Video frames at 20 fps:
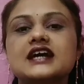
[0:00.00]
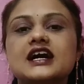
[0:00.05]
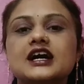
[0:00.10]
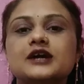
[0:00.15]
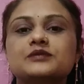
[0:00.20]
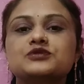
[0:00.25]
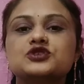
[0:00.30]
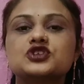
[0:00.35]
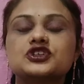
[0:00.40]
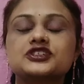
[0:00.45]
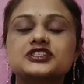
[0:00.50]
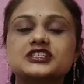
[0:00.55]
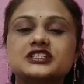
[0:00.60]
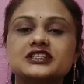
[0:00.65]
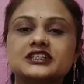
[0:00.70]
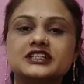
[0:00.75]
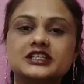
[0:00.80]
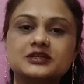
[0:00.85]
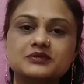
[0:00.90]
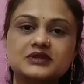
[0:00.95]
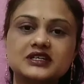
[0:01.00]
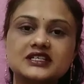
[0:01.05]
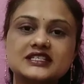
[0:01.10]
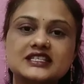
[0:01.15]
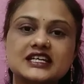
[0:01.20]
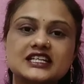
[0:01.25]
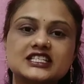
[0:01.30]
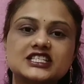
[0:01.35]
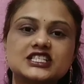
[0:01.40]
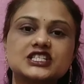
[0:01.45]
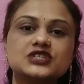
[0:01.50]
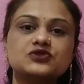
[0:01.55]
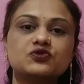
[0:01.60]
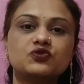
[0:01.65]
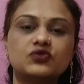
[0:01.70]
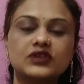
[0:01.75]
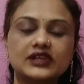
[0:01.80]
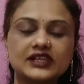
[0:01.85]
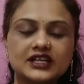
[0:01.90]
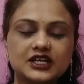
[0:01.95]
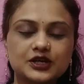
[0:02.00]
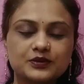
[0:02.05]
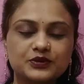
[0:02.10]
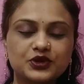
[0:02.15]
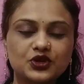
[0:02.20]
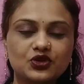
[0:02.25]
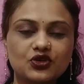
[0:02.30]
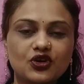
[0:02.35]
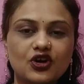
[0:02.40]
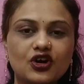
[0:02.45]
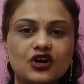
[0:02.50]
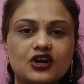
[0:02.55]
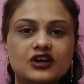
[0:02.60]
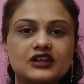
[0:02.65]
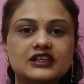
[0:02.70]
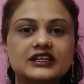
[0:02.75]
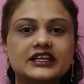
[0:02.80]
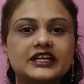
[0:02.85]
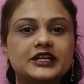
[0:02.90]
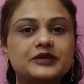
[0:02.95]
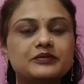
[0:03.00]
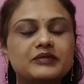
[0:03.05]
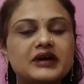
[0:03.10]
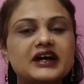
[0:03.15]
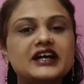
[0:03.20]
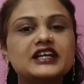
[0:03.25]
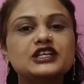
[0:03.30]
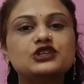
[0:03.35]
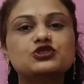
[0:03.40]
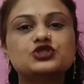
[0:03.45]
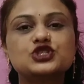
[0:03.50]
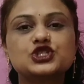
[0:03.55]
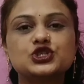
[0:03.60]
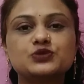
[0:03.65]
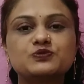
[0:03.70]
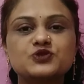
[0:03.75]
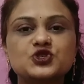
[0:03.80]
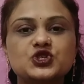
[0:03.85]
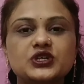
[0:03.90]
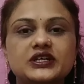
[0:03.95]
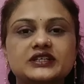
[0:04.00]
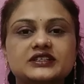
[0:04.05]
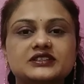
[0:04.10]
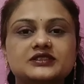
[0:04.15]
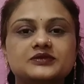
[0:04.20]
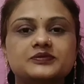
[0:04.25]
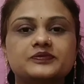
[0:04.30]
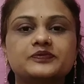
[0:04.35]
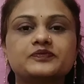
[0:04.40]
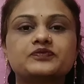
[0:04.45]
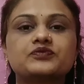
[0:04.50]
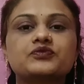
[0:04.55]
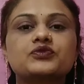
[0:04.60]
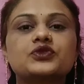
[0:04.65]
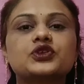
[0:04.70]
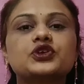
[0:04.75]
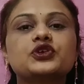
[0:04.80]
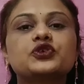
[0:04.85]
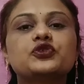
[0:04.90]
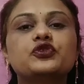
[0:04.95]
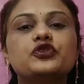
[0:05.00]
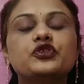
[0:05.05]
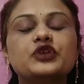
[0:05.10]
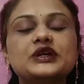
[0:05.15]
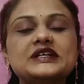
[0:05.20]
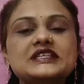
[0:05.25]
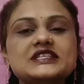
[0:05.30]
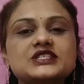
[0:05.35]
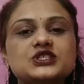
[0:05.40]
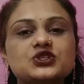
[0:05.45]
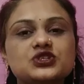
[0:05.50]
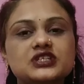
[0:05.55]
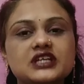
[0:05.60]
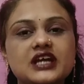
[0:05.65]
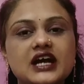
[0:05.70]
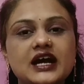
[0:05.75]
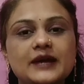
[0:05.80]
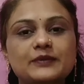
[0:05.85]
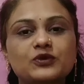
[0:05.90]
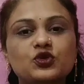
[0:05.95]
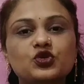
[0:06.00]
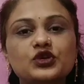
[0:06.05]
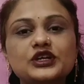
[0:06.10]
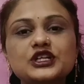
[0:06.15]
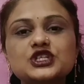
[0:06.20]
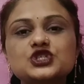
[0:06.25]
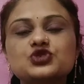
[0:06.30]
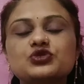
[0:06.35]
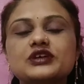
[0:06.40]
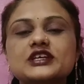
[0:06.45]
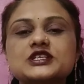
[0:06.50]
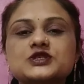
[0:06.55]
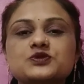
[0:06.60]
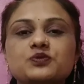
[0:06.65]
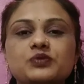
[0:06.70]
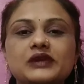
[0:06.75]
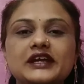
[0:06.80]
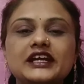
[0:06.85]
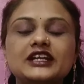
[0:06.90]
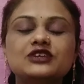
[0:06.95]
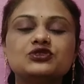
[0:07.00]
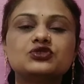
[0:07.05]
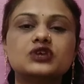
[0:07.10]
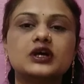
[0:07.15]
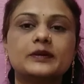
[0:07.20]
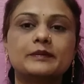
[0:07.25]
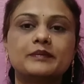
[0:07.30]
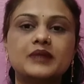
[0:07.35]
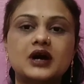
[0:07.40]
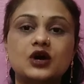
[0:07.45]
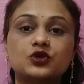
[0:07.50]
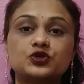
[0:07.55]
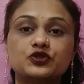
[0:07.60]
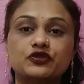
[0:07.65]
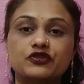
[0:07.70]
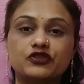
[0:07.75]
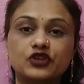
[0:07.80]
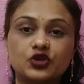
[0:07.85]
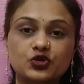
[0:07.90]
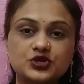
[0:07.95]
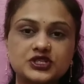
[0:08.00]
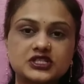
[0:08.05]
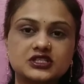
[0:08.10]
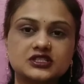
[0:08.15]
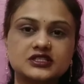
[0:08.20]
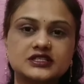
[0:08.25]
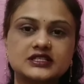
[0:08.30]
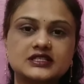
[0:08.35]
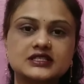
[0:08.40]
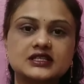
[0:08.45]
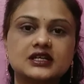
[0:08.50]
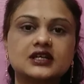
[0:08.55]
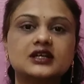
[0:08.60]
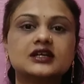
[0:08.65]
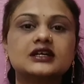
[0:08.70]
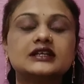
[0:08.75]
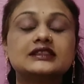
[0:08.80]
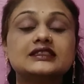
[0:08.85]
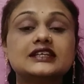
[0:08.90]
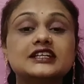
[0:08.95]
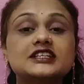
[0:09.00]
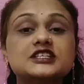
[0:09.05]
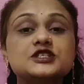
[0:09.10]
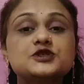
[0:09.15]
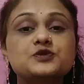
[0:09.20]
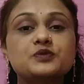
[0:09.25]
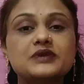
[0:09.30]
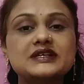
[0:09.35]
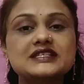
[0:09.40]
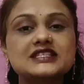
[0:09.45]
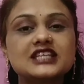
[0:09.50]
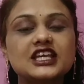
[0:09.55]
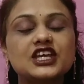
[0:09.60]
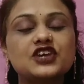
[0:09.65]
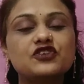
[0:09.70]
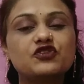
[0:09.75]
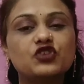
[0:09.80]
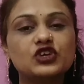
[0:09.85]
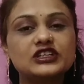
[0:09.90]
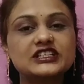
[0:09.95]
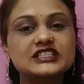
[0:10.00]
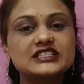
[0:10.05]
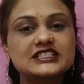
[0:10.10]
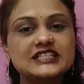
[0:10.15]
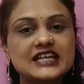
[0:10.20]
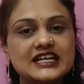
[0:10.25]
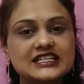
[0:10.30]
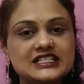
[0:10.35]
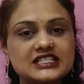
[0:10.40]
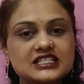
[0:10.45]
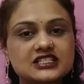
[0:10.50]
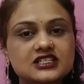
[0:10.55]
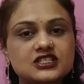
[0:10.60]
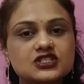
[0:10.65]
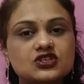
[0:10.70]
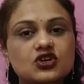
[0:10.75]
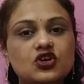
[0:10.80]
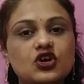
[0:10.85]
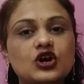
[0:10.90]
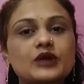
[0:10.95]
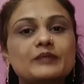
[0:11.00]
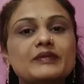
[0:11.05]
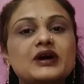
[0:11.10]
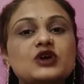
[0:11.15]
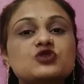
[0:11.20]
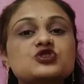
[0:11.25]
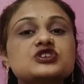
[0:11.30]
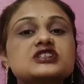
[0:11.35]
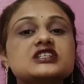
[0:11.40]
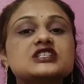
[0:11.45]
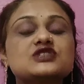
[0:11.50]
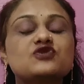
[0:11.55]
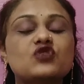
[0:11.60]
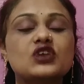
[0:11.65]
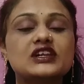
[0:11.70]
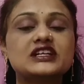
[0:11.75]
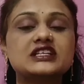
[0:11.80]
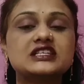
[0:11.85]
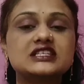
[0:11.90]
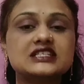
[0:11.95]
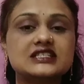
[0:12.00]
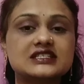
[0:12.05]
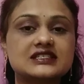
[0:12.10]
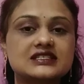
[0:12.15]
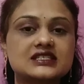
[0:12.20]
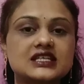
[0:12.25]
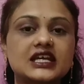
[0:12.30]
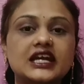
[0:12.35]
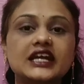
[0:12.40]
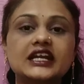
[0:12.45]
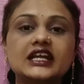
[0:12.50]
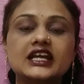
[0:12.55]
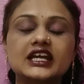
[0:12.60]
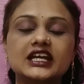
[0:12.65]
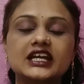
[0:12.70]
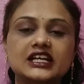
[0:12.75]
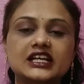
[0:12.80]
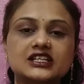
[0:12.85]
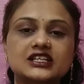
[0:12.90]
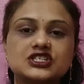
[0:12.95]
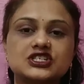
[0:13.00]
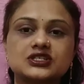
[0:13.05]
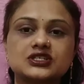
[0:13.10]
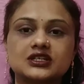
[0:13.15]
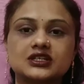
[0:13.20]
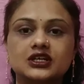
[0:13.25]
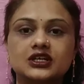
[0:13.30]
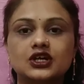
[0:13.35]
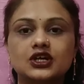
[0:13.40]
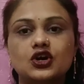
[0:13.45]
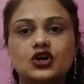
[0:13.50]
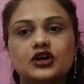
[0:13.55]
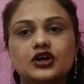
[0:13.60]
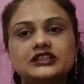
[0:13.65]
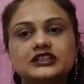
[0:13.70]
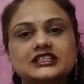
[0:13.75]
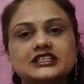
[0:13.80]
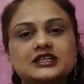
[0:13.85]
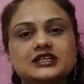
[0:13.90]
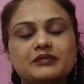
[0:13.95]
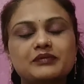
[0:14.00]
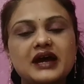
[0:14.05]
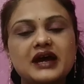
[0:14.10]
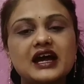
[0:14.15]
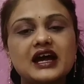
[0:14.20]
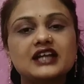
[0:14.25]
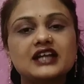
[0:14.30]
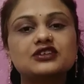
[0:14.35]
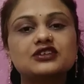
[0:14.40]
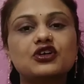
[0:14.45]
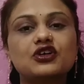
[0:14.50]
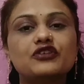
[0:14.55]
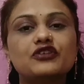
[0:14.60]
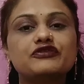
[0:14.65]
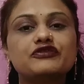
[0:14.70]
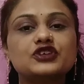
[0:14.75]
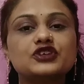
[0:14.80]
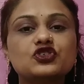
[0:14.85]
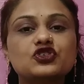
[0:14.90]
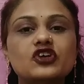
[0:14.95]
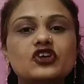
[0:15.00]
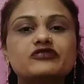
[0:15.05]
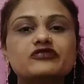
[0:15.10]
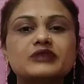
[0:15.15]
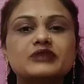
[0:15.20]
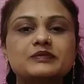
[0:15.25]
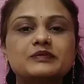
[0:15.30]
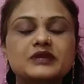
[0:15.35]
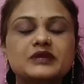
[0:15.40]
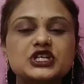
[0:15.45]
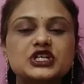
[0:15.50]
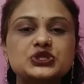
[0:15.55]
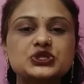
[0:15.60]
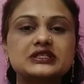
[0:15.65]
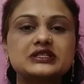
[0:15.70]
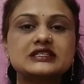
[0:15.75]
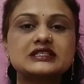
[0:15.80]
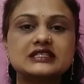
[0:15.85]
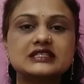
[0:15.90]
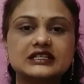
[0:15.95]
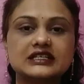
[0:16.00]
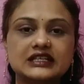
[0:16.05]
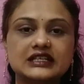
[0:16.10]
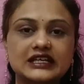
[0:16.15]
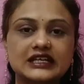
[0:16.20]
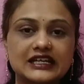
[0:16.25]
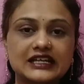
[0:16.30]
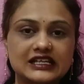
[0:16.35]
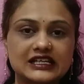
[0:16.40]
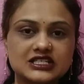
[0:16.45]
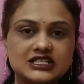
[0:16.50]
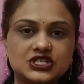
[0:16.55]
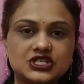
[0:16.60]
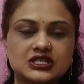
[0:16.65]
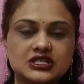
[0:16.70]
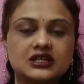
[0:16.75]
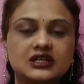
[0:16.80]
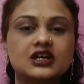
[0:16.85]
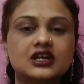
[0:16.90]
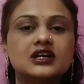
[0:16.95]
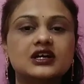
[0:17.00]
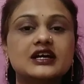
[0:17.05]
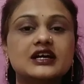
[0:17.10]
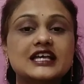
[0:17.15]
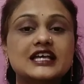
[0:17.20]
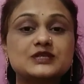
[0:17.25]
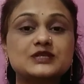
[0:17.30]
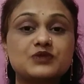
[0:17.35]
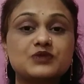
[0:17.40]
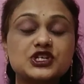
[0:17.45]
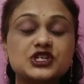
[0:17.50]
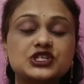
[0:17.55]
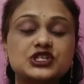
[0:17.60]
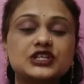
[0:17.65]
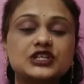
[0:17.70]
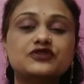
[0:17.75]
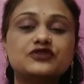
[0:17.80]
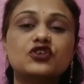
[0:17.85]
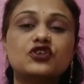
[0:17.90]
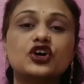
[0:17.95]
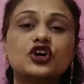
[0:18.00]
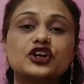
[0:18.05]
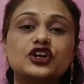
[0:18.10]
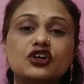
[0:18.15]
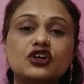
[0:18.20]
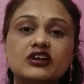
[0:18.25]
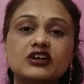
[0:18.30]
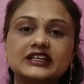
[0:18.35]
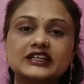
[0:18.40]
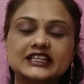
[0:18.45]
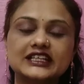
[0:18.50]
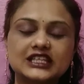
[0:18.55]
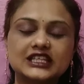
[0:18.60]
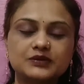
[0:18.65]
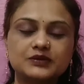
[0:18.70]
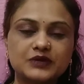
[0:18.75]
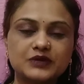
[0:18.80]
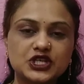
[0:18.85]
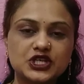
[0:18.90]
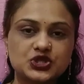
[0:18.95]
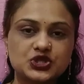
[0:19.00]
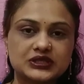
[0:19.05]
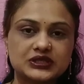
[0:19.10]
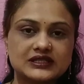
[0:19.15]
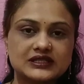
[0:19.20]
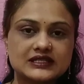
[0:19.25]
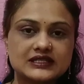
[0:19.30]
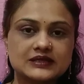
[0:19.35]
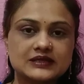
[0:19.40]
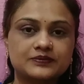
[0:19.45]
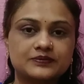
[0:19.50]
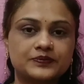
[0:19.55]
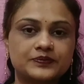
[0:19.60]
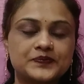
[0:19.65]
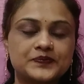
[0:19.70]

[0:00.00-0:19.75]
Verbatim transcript: I'm Dr. Garima Asati. Welcome you all in my YouTube channel. Friends, today I'm going to explain you about floaters, that is muscae volitans or mauches volitans in English, on the demand of few of my patients in English, especially for non-Hindi patients.